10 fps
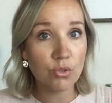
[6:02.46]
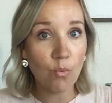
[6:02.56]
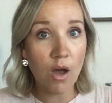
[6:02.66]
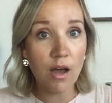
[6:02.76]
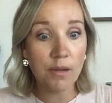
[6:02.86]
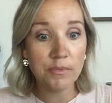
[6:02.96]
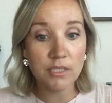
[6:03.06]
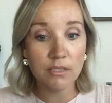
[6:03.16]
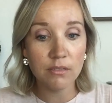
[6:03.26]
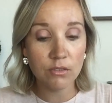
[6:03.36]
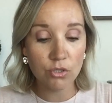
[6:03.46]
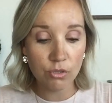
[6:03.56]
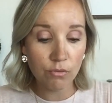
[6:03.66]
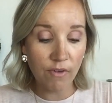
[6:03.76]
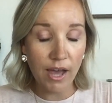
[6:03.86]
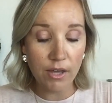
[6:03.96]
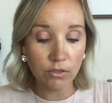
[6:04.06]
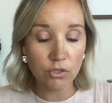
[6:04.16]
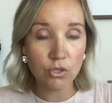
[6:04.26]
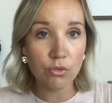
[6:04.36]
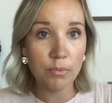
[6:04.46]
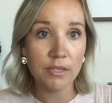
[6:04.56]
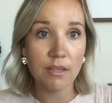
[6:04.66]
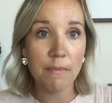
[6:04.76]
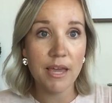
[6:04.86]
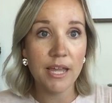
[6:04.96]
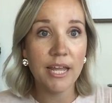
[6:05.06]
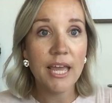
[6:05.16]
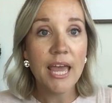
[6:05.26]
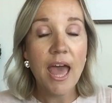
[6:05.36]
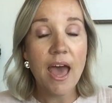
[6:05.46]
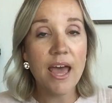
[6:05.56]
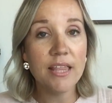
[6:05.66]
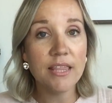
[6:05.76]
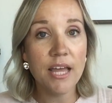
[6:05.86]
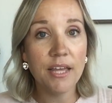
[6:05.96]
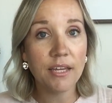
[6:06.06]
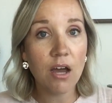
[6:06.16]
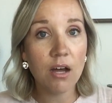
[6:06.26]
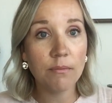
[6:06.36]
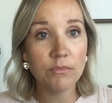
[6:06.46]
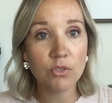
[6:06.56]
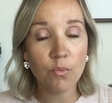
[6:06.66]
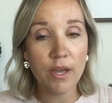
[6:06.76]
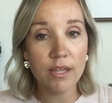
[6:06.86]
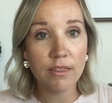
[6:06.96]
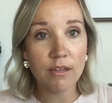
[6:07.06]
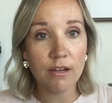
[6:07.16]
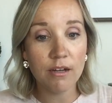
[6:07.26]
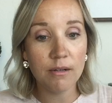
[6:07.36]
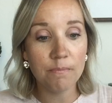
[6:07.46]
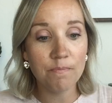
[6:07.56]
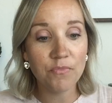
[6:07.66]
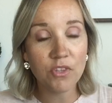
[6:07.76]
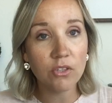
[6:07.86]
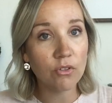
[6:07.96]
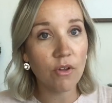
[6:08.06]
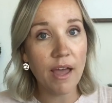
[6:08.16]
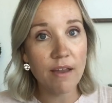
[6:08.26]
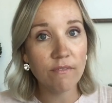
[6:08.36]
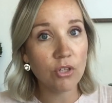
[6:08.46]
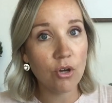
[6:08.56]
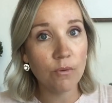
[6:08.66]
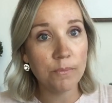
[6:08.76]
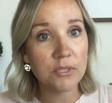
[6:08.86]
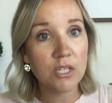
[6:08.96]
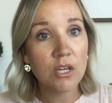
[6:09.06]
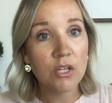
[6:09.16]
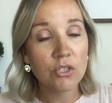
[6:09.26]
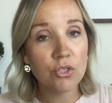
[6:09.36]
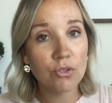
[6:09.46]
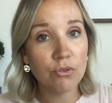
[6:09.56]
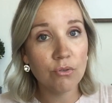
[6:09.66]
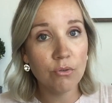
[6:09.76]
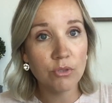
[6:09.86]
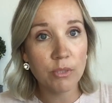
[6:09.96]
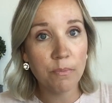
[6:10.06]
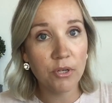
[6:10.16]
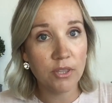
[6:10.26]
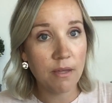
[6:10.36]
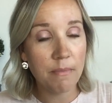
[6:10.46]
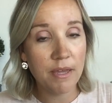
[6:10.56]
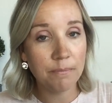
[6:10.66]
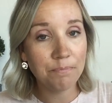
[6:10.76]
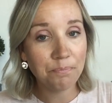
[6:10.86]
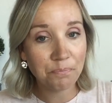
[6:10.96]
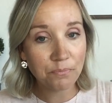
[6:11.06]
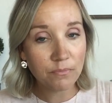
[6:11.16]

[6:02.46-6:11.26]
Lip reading: swabs and 2 vials to put them in, and then it comes with the little envelopes to put them in,